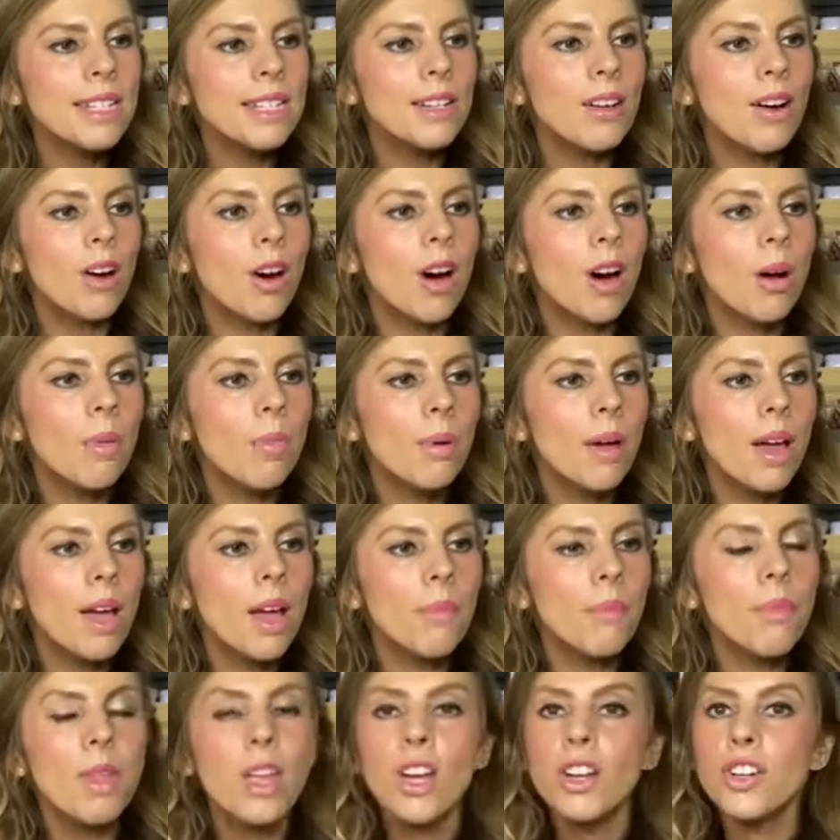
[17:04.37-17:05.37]
up
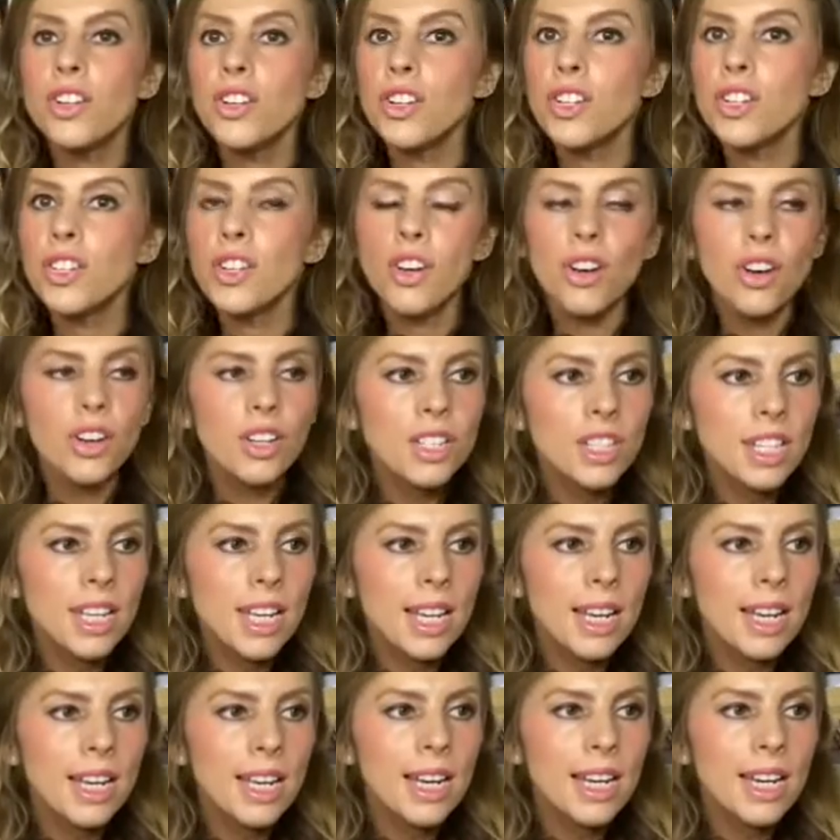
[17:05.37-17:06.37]
um, just
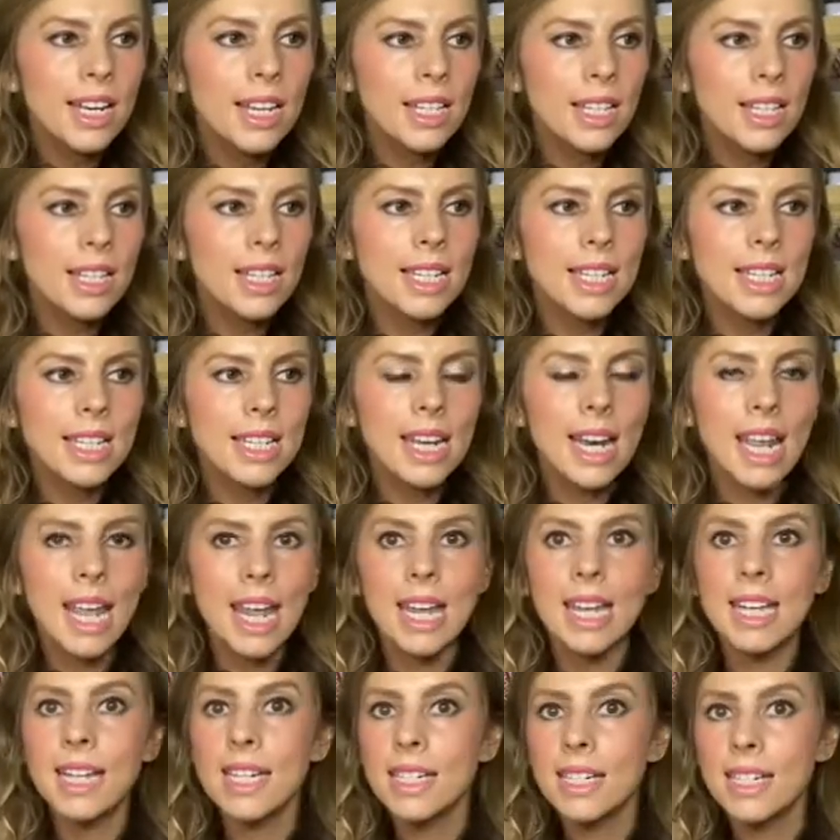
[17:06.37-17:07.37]
cutting a little
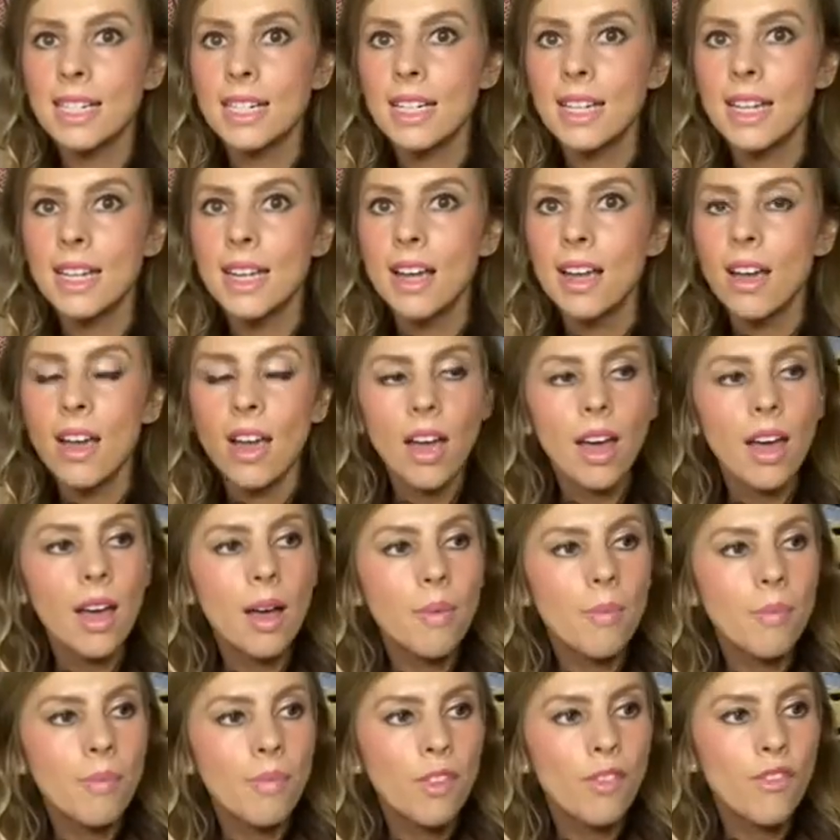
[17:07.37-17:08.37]
slit
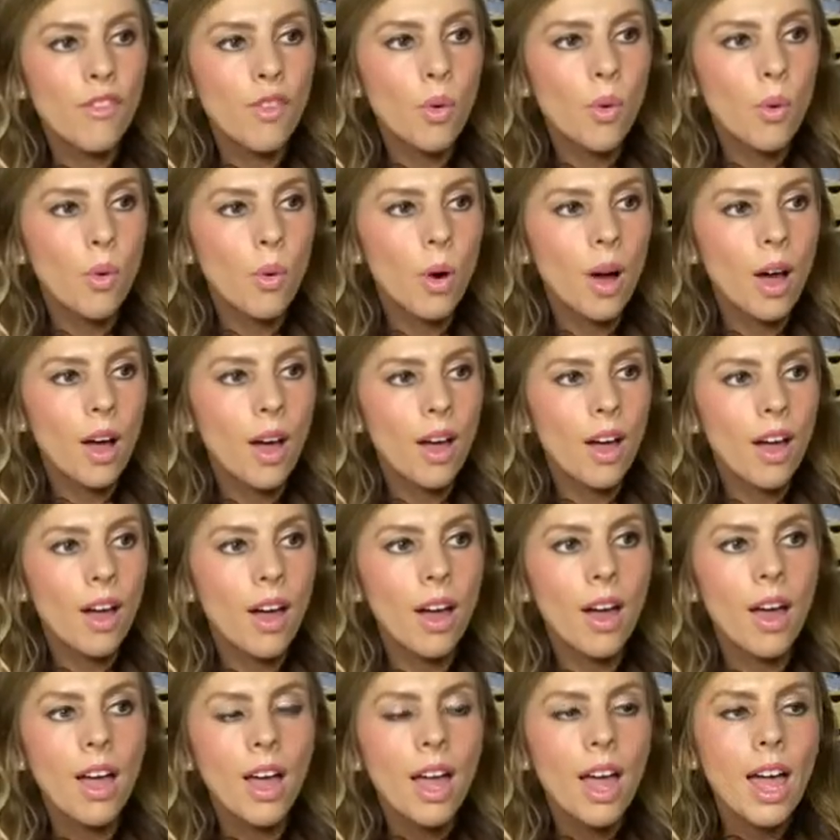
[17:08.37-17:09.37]
um, for
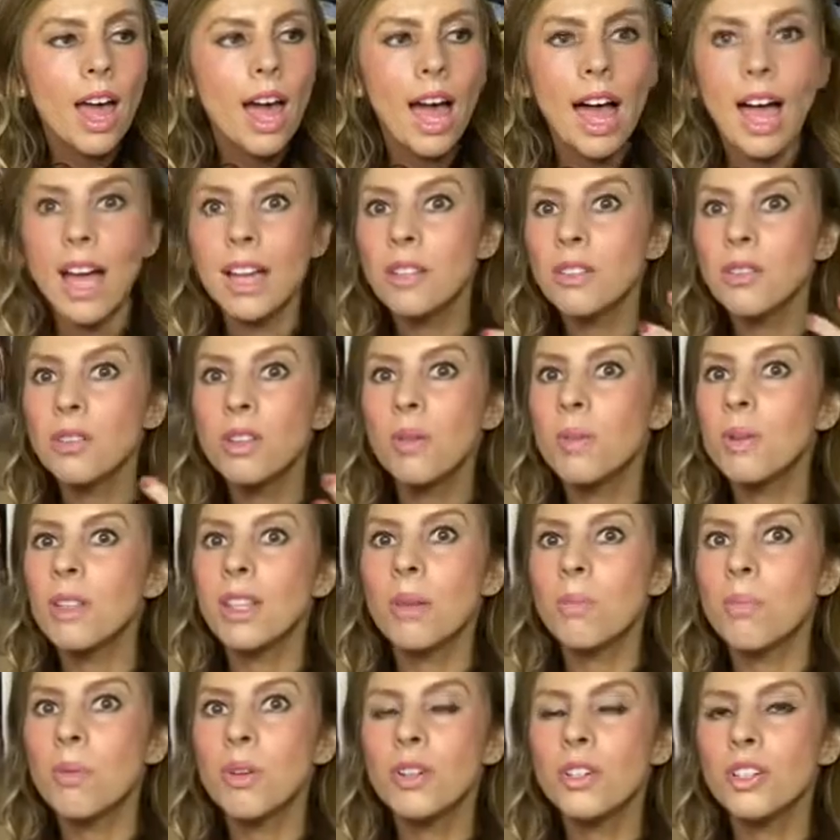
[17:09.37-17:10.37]
her and doing the
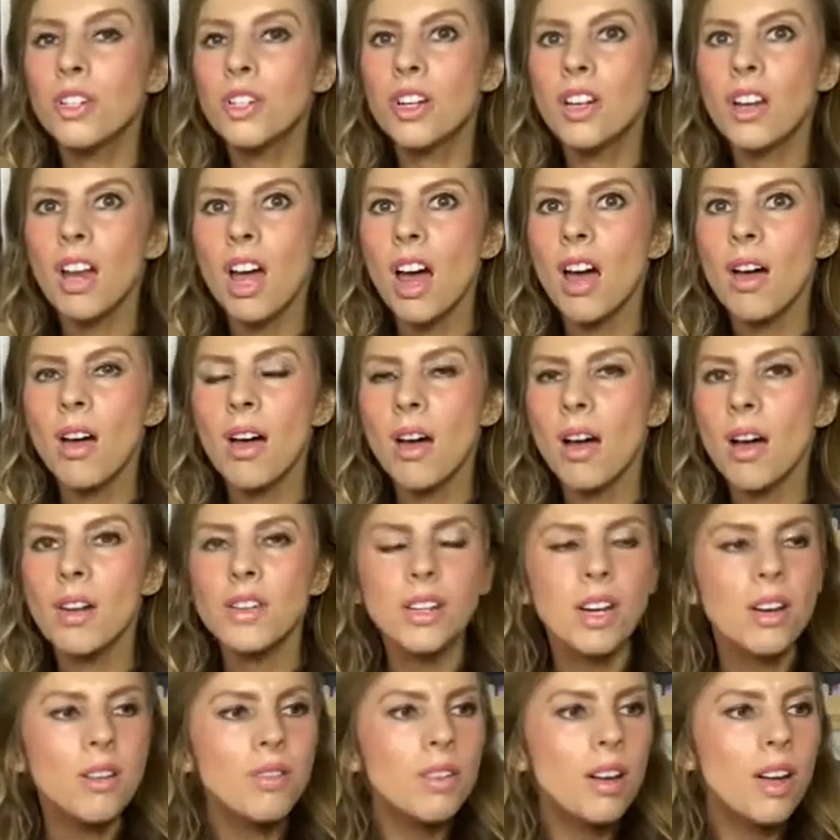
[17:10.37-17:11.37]
button. I, I
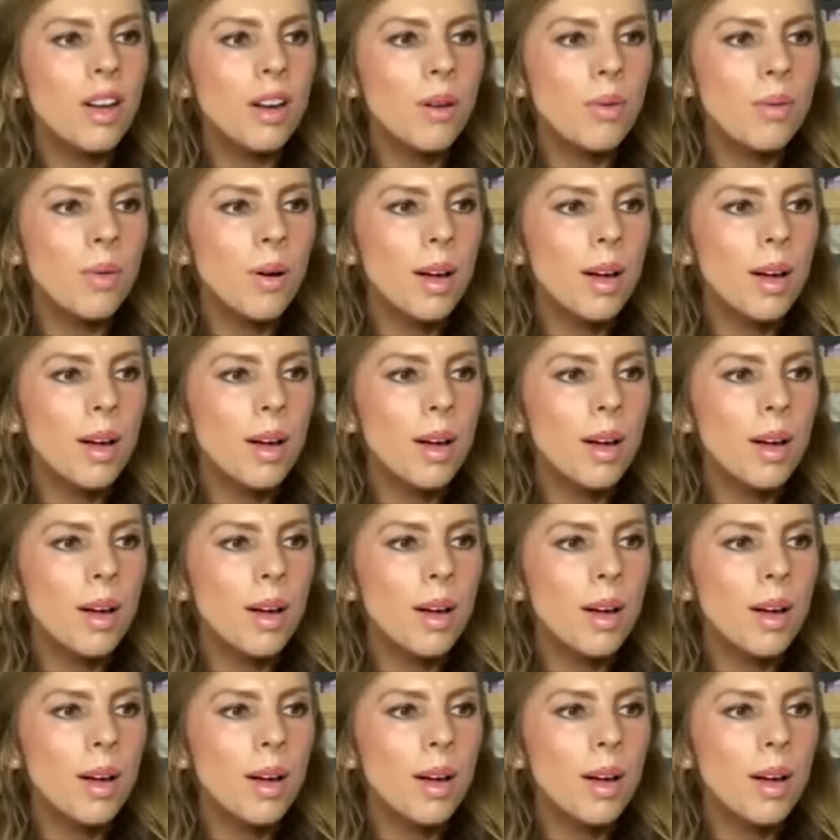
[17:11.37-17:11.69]
don't know,